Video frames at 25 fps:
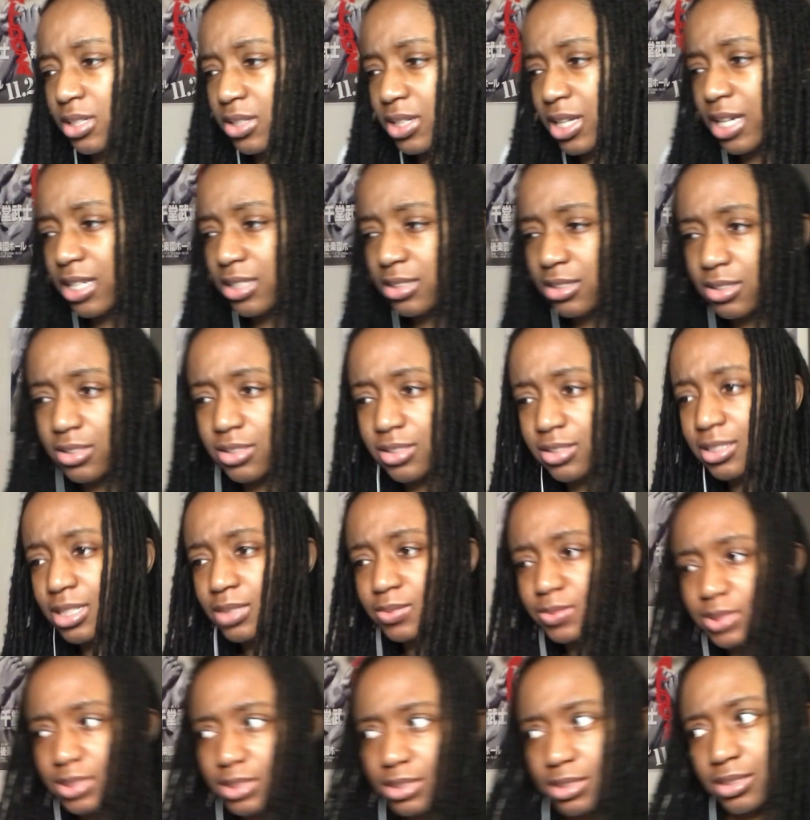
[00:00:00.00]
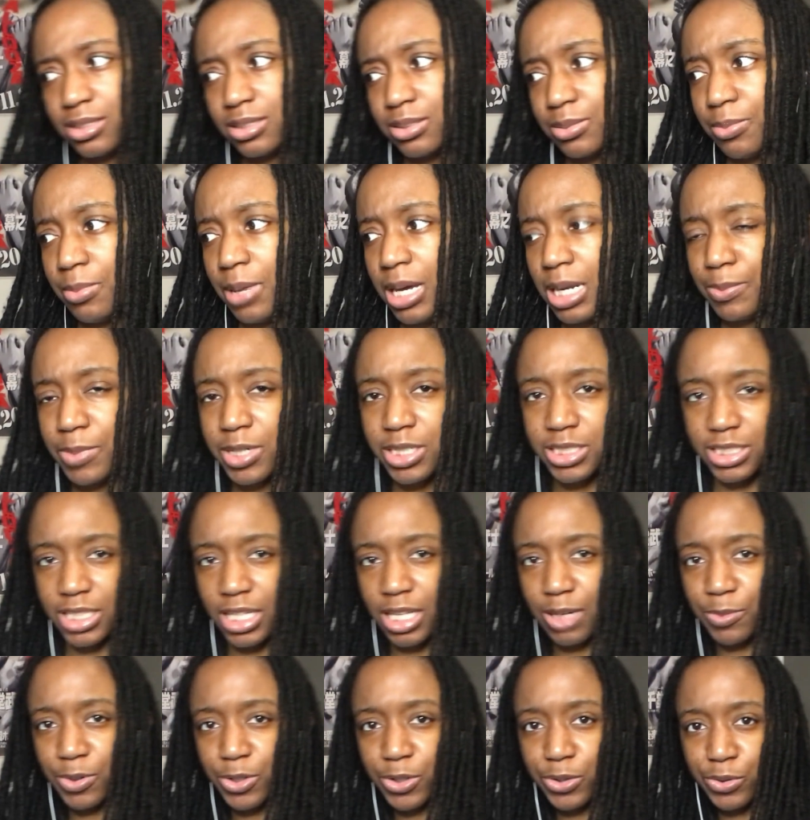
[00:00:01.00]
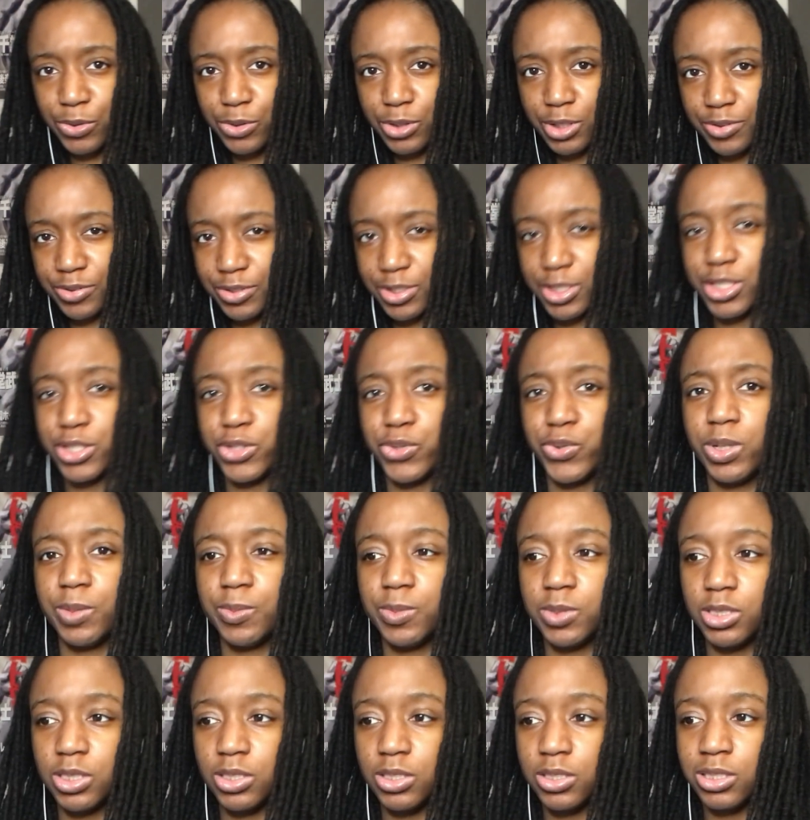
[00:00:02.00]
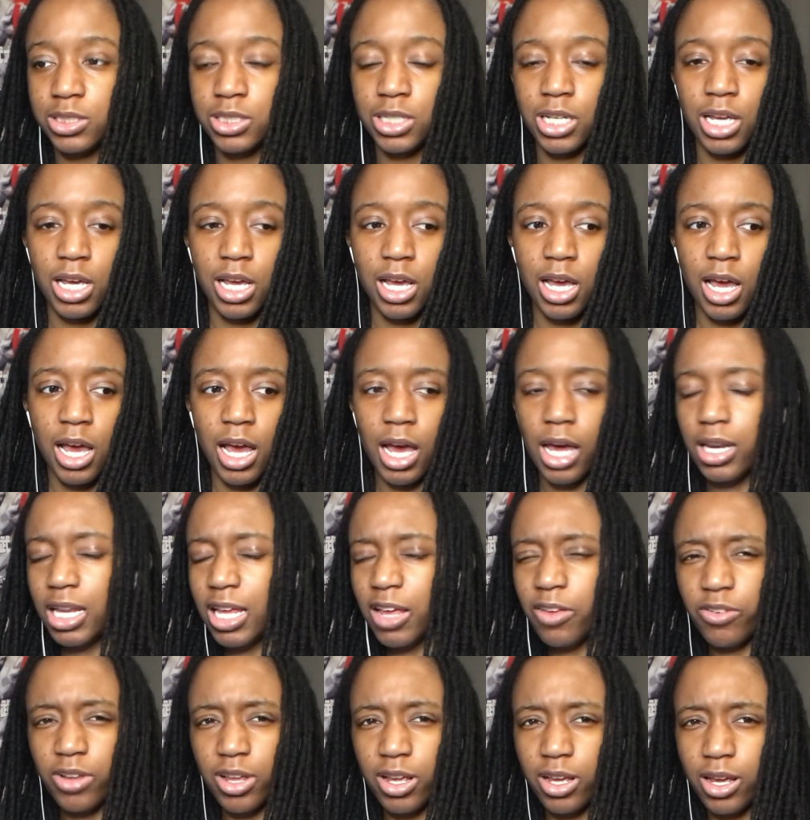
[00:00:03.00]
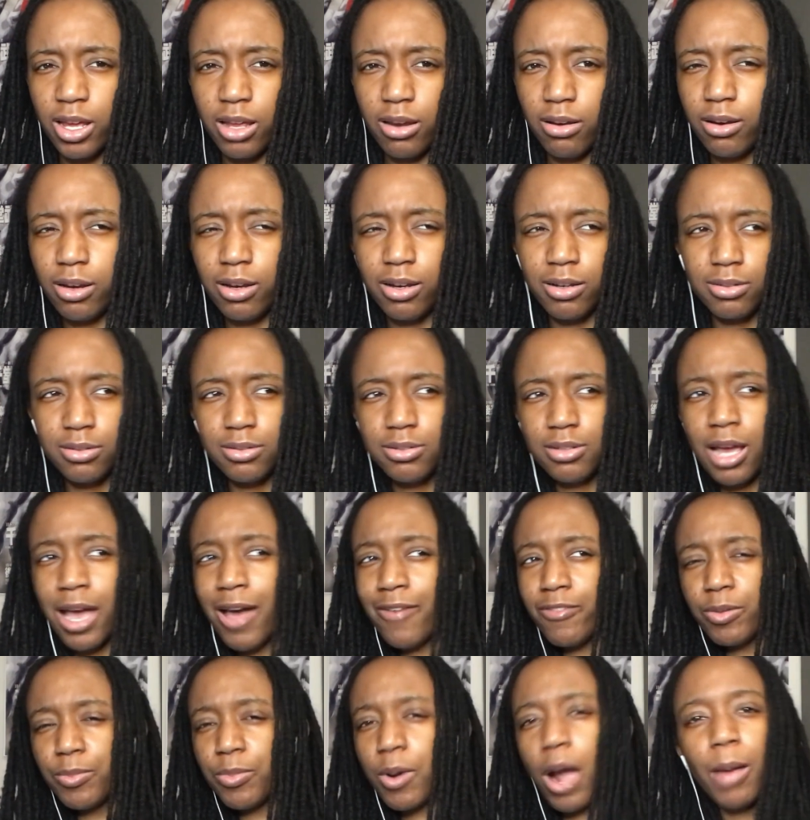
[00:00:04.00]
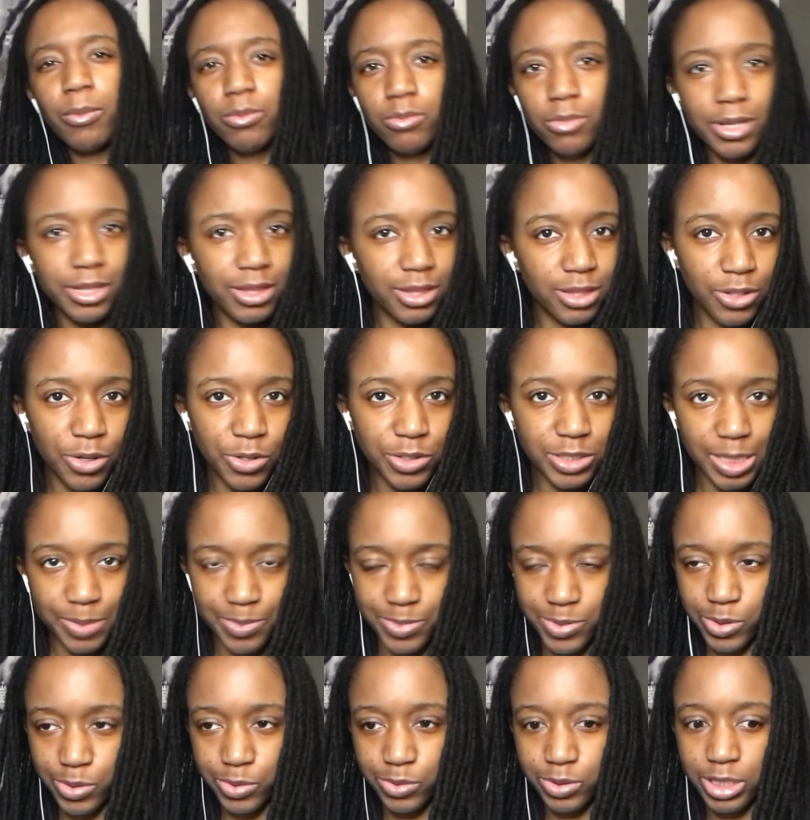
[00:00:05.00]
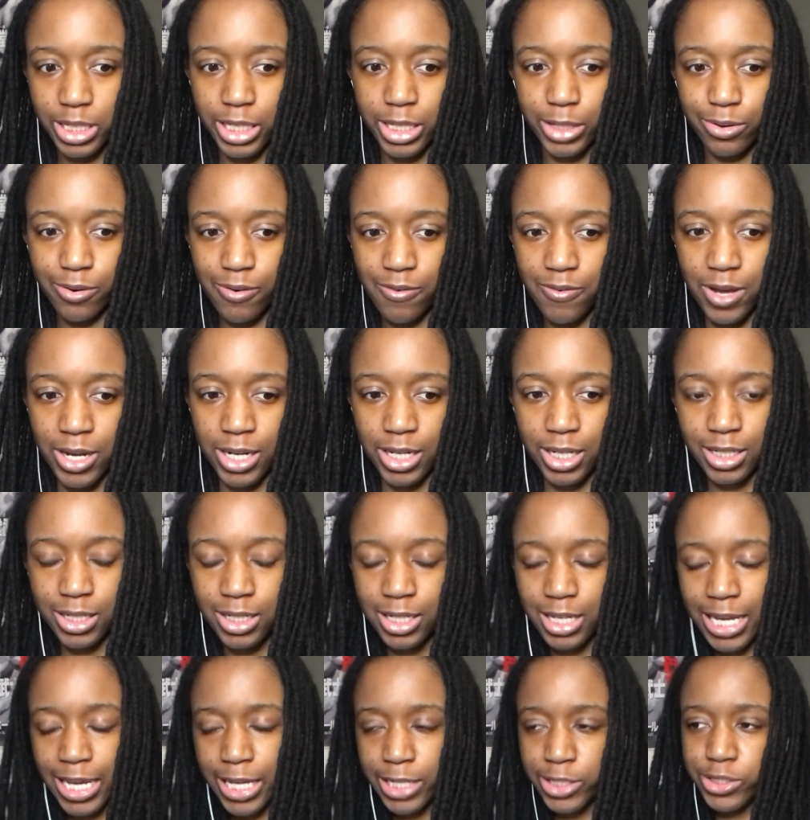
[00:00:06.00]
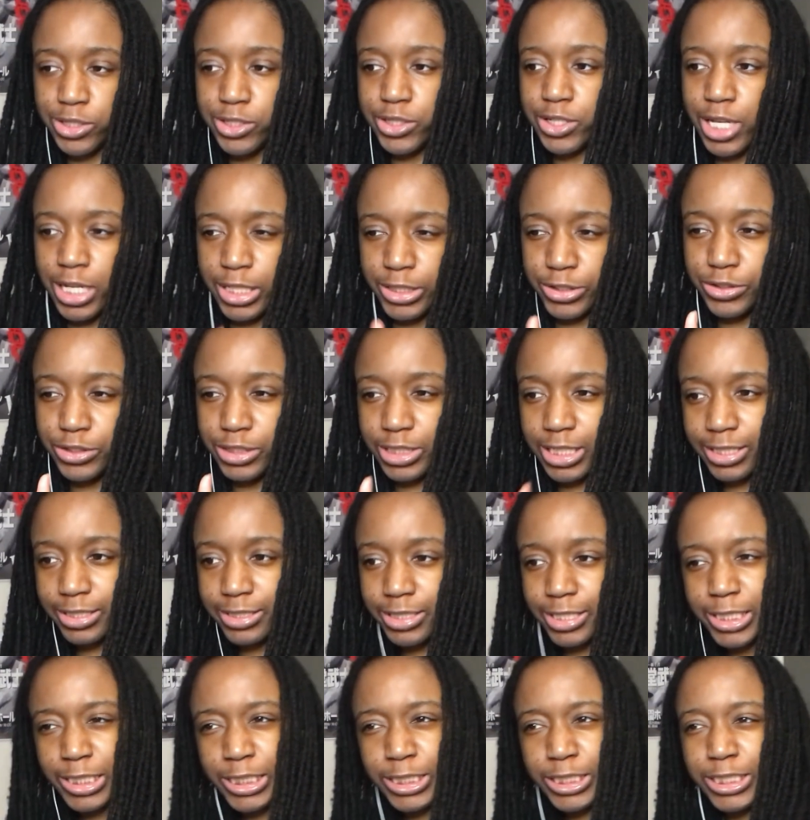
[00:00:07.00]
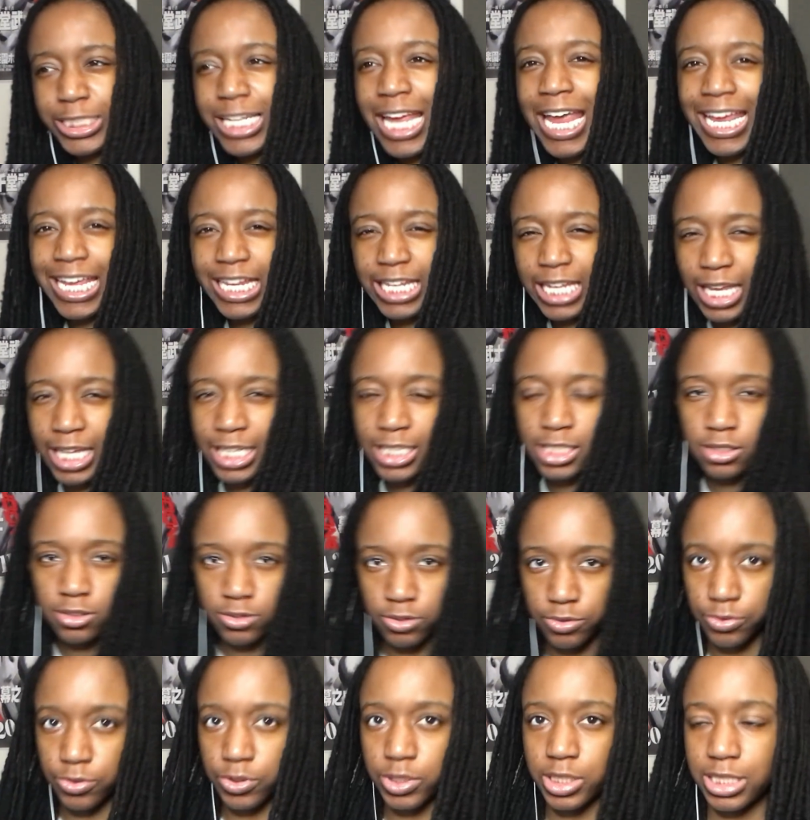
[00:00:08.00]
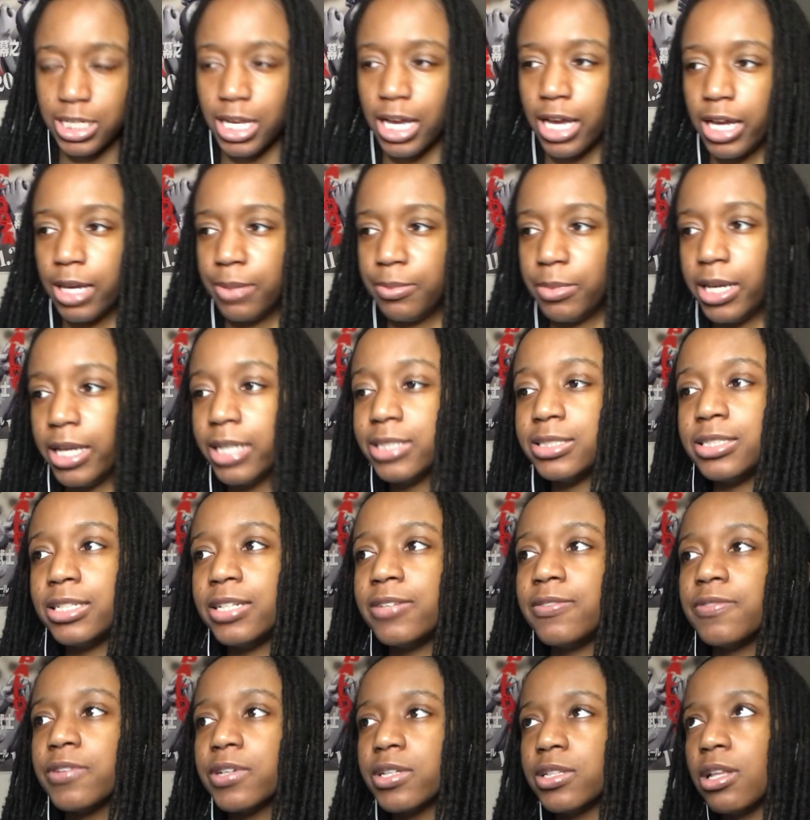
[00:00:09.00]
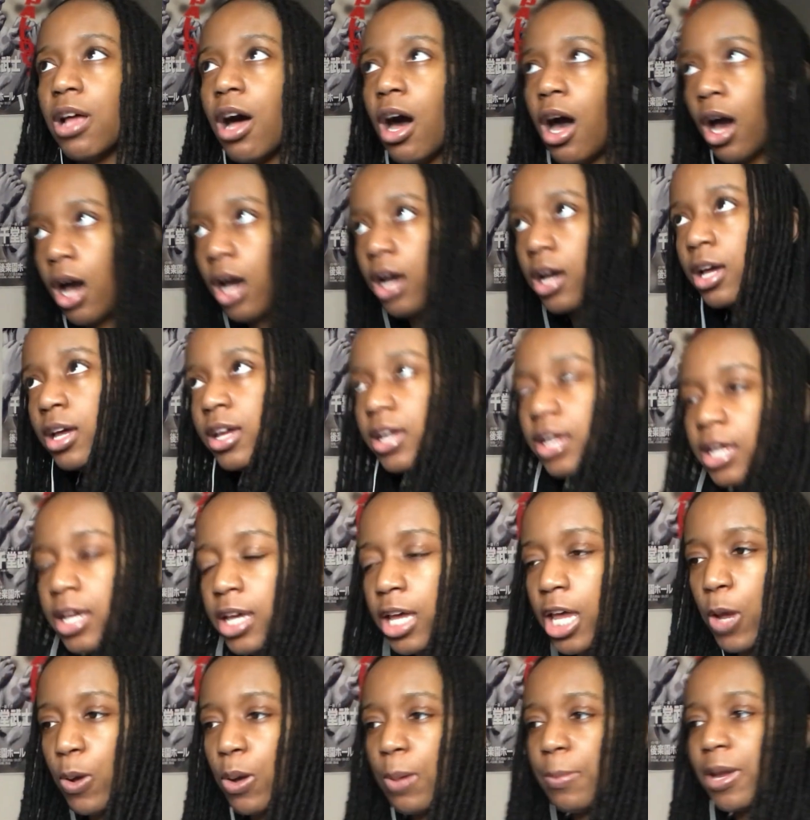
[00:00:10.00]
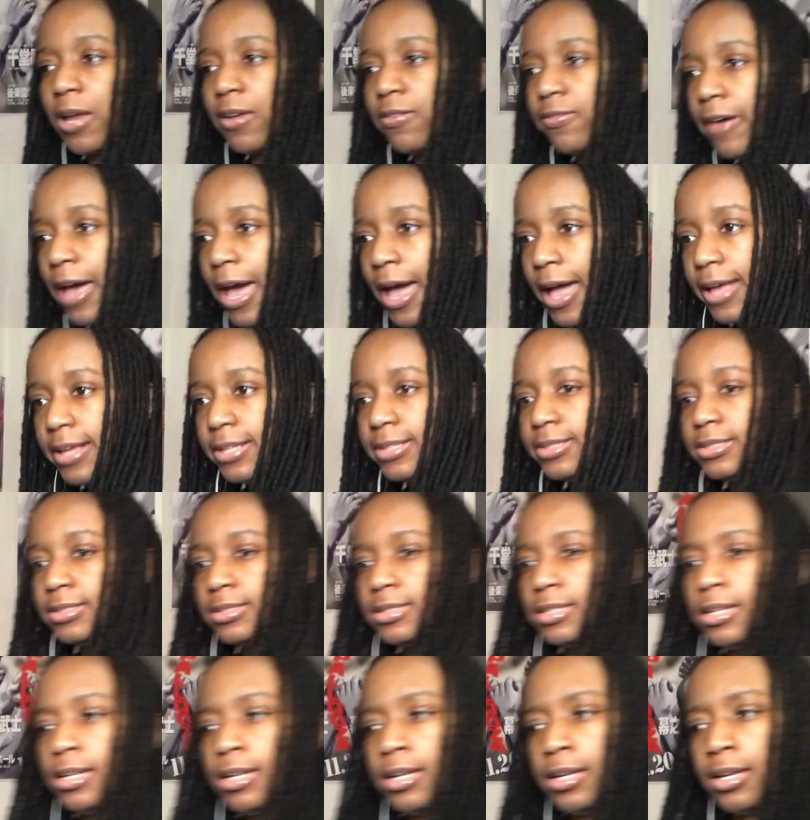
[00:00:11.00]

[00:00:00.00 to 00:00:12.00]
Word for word: Okay, so that was Mairimashita Iruma-kun, the first three episodes. I don't, I don't have a problem with those episodes. Like, they were funny, in interesting, entertaining for the time. It didn't feel long. It went by fast.